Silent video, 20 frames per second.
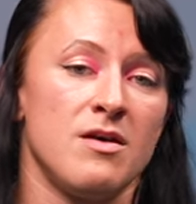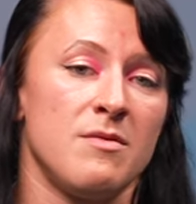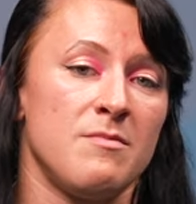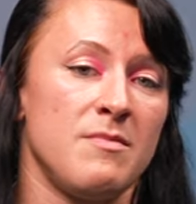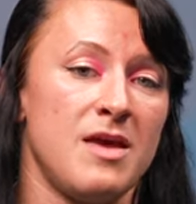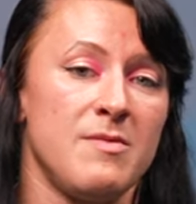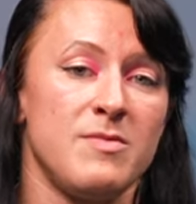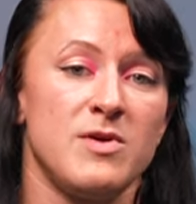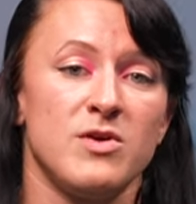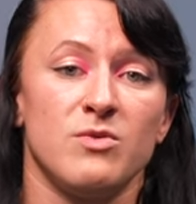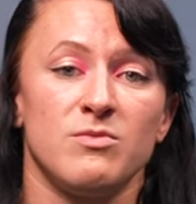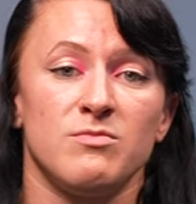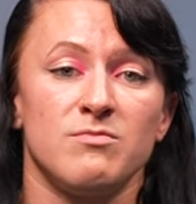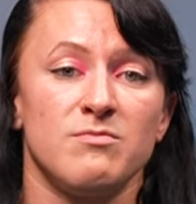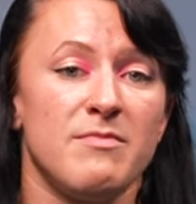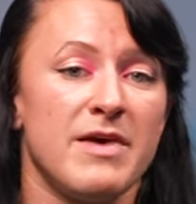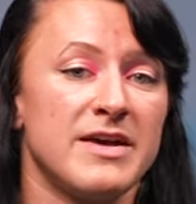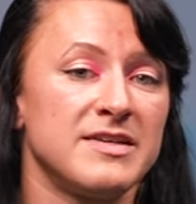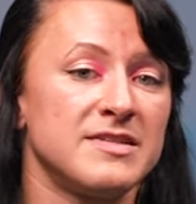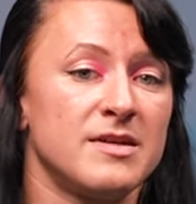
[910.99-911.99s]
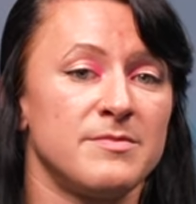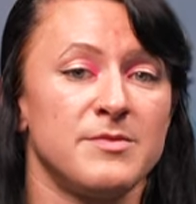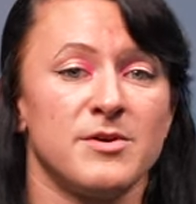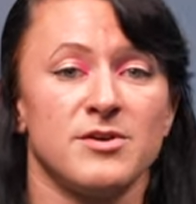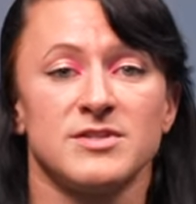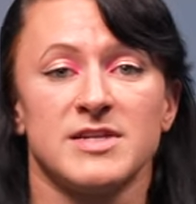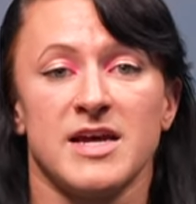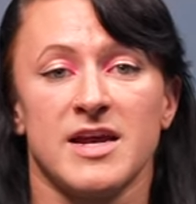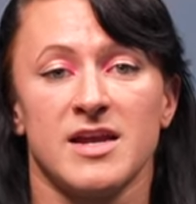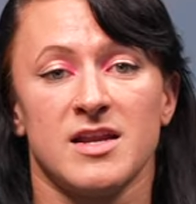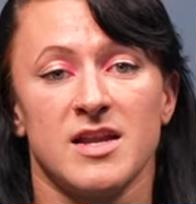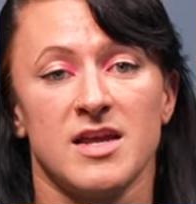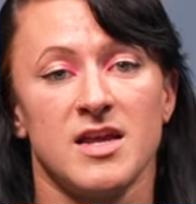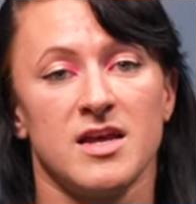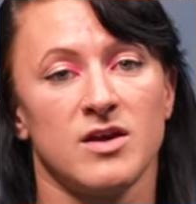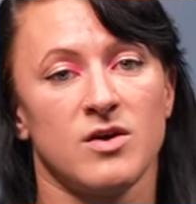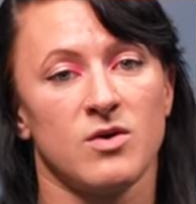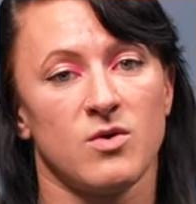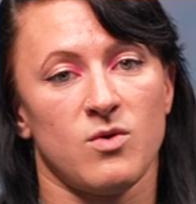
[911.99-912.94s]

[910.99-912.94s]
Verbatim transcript: maybe you messed up your technique